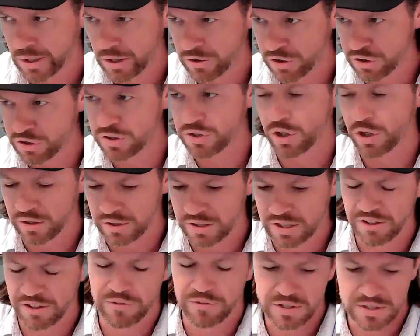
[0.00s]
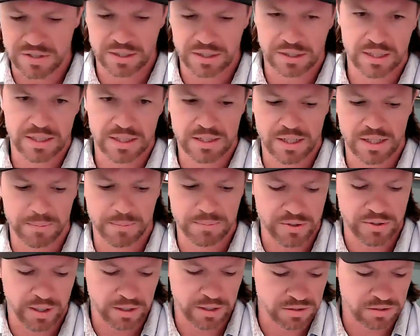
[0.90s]
stark difference in lead
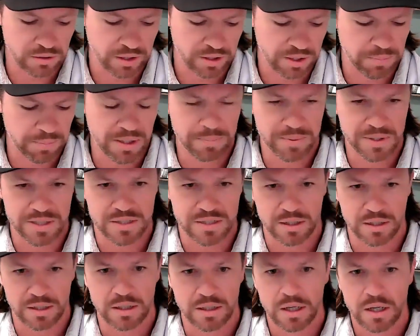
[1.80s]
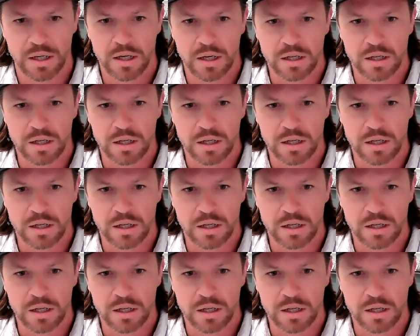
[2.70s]
types, right? So like PPC,